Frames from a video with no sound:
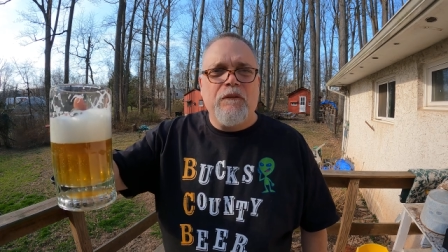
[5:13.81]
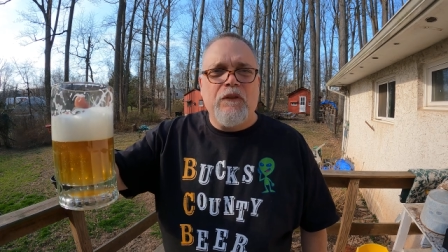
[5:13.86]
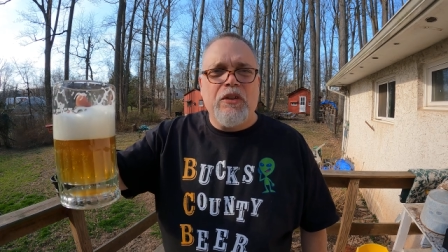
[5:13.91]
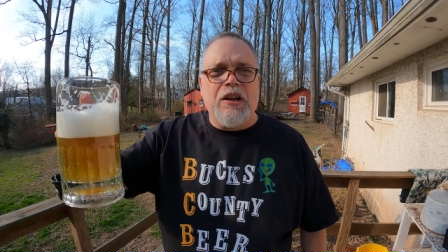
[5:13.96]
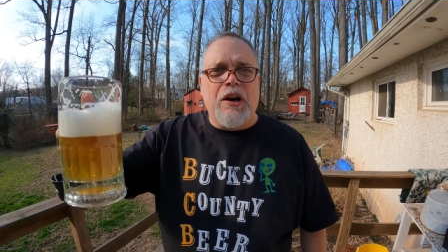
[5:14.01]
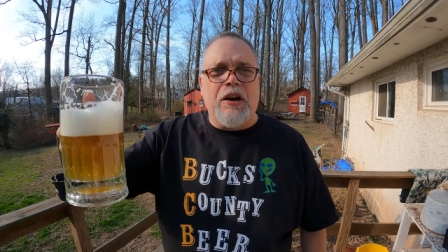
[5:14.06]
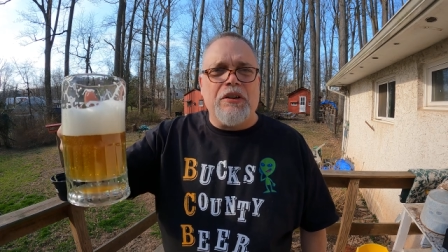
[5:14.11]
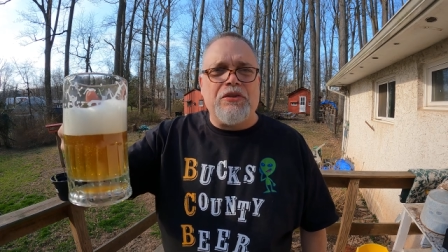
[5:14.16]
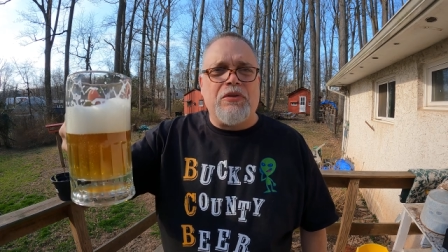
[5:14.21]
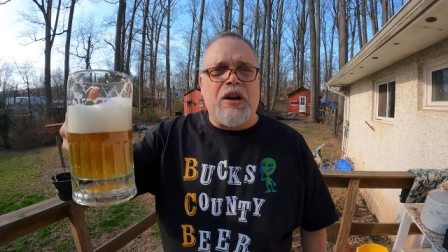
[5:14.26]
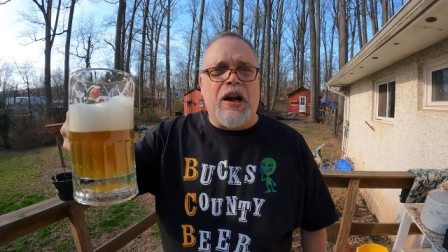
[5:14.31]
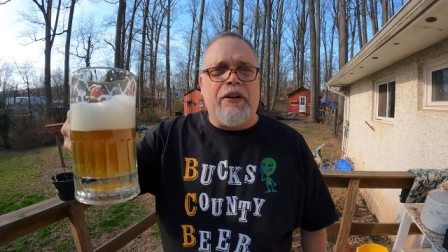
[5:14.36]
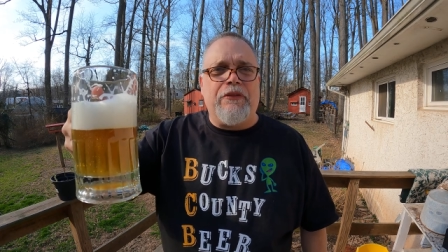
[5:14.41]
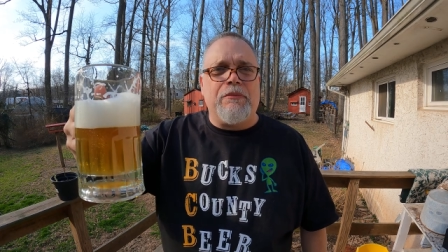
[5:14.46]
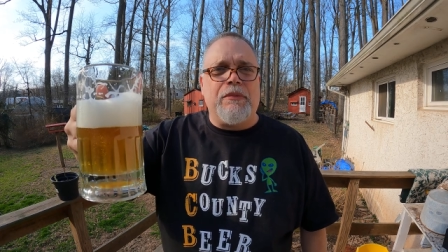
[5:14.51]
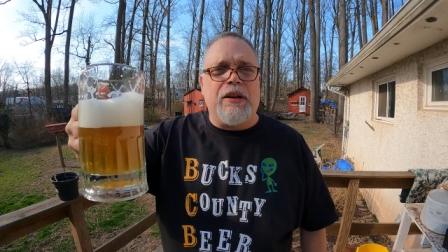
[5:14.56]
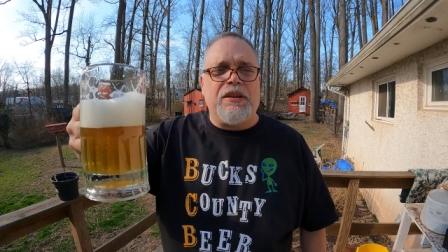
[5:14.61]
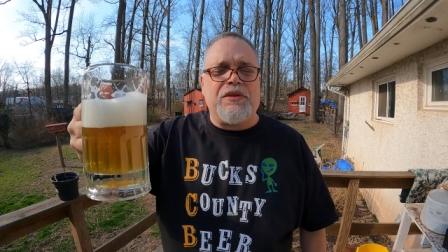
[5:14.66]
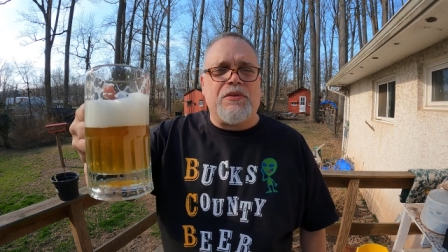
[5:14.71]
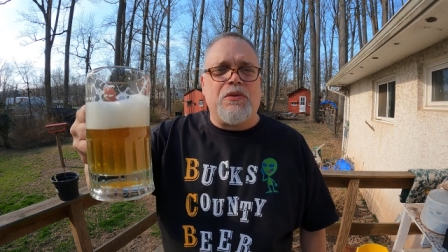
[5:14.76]
You know, I was
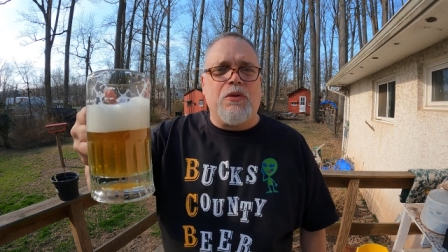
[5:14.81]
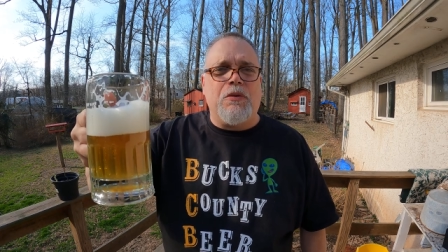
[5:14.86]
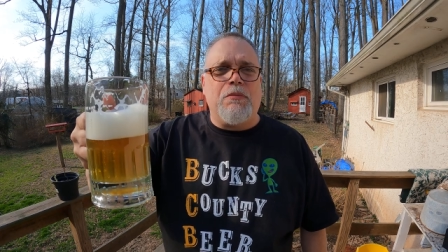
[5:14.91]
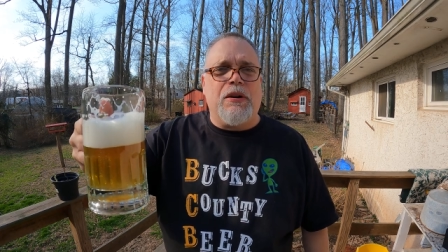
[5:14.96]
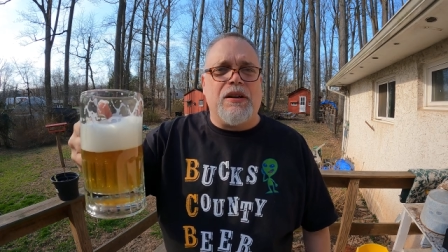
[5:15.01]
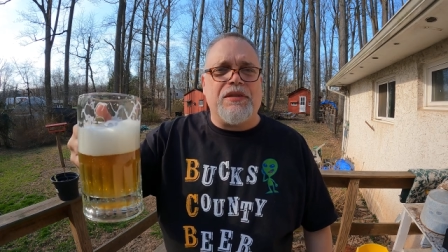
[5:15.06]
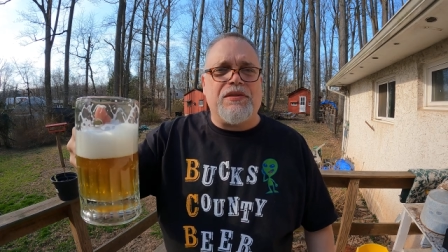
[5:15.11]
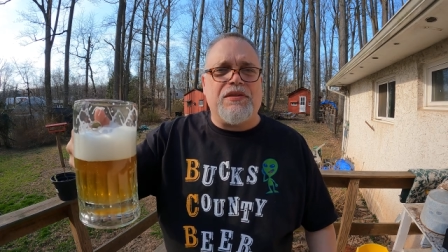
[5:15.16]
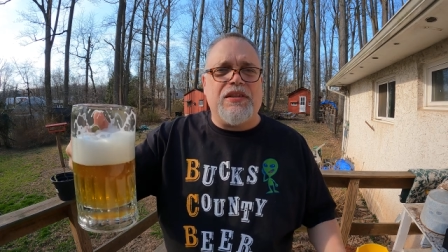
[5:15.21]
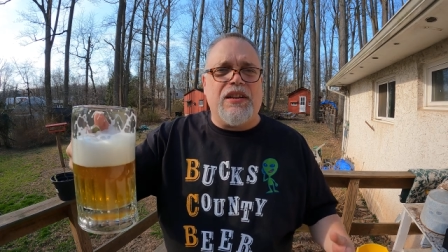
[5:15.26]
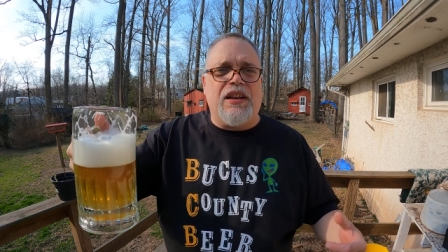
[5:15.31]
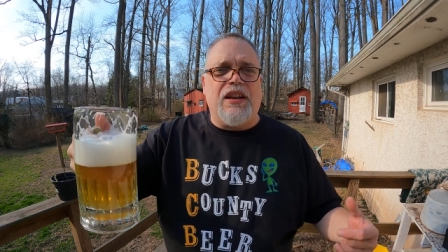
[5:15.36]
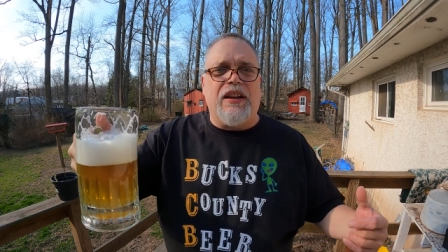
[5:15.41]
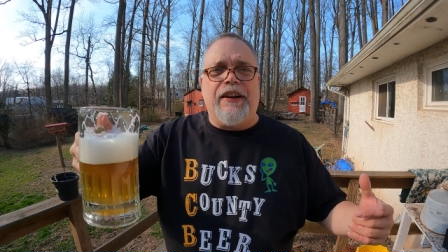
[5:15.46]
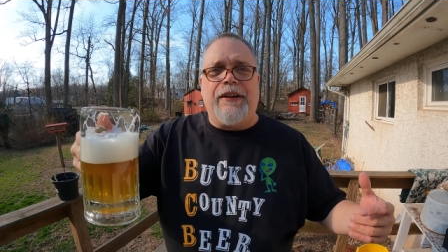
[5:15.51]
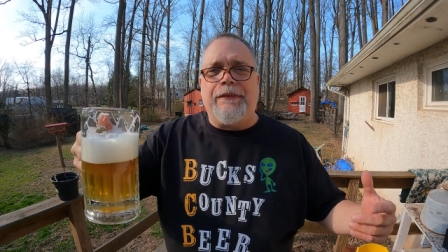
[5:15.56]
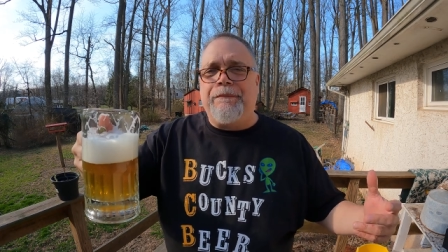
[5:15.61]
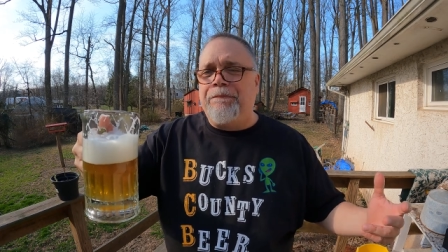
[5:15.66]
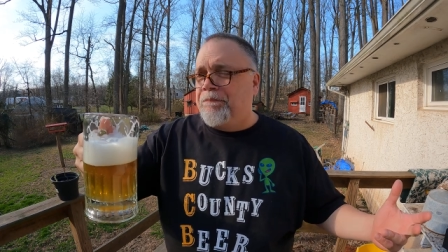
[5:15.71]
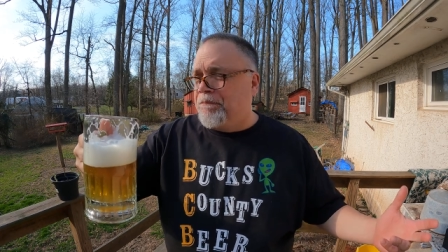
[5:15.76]
driving my school bus
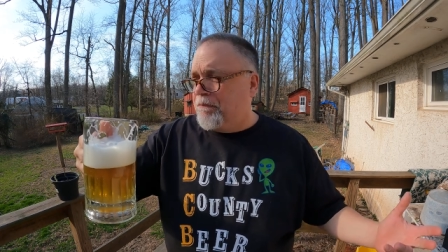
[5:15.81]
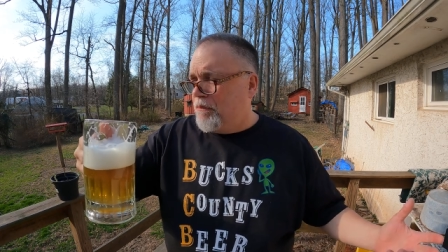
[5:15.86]
today.